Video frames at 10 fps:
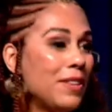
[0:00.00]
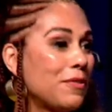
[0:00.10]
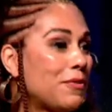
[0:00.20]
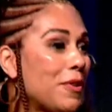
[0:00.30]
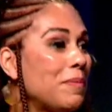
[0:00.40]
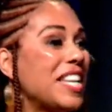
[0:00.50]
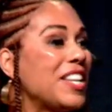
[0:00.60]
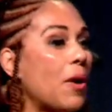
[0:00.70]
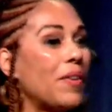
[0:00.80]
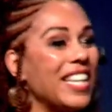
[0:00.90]
For me,
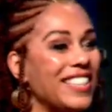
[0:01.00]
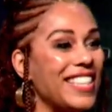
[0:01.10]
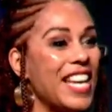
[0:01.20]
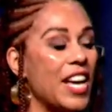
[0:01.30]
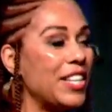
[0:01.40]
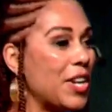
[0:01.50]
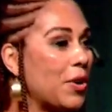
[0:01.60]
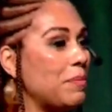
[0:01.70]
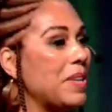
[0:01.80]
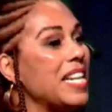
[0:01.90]
going into the
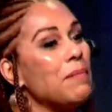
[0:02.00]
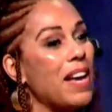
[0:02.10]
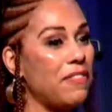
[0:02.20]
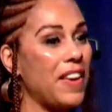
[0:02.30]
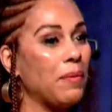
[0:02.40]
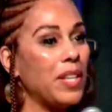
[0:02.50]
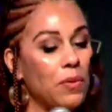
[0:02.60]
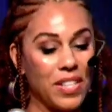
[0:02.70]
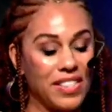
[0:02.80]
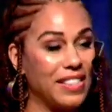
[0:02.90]
unknown, meeting my family
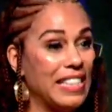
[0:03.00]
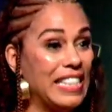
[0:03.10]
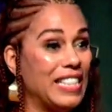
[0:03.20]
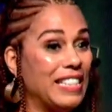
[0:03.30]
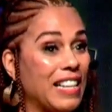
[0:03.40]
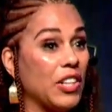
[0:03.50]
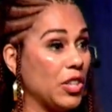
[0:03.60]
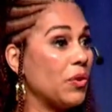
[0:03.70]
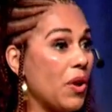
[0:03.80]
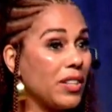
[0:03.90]
was a
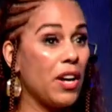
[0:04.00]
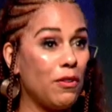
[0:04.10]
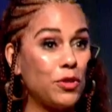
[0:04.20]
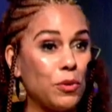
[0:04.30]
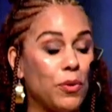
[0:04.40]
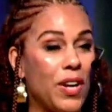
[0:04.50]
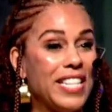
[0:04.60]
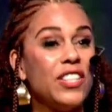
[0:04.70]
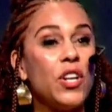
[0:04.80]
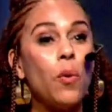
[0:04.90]
little uncomfortable. I
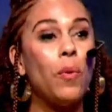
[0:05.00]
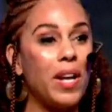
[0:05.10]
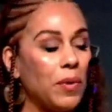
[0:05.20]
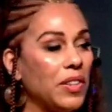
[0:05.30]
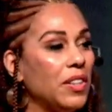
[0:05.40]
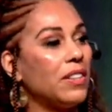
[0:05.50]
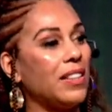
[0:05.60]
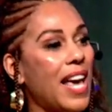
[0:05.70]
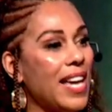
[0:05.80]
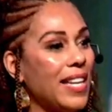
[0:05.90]
didn't know what it would look
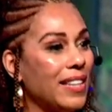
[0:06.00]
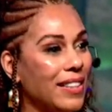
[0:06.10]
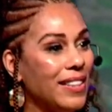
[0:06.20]
like.